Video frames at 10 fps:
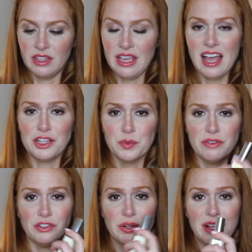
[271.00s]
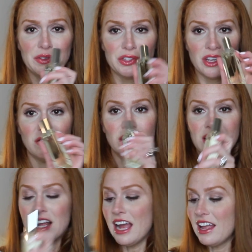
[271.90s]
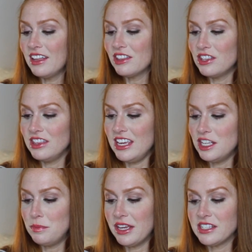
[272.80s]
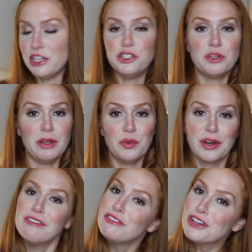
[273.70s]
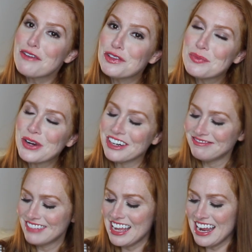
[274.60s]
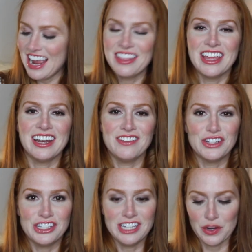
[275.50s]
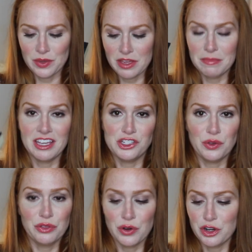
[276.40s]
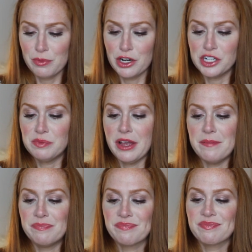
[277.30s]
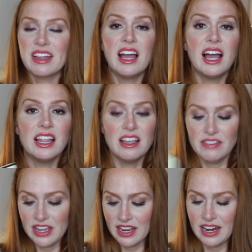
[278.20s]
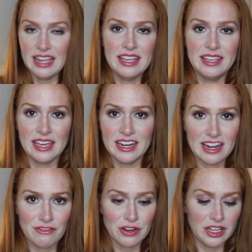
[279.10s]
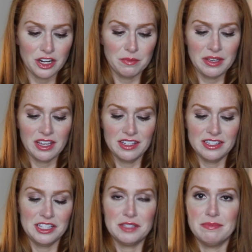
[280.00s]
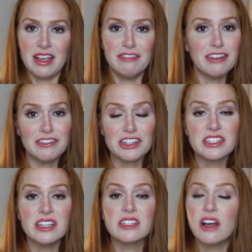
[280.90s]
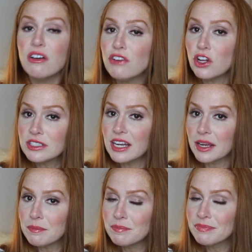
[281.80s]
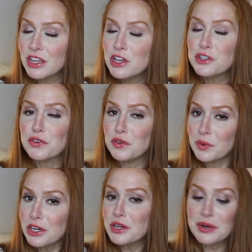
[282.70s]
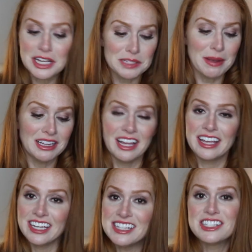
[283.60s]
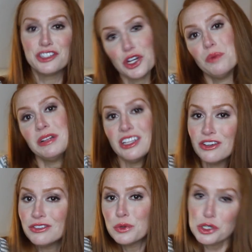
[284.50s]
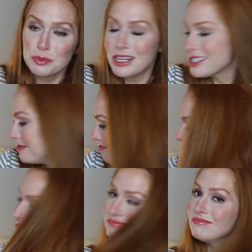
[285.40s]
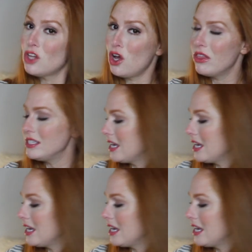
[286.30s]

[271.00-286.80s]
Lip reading: Yeah, it's 1 fluid ounce. So I like these because I used to be able, when I traveled more, and then I've just stuck with it because you can throw it in your purse, but I love it, and I get it every year because it's my favorite scent of all time. So if you want to know what I smell like, it's Joe Malone Orange Blossom all the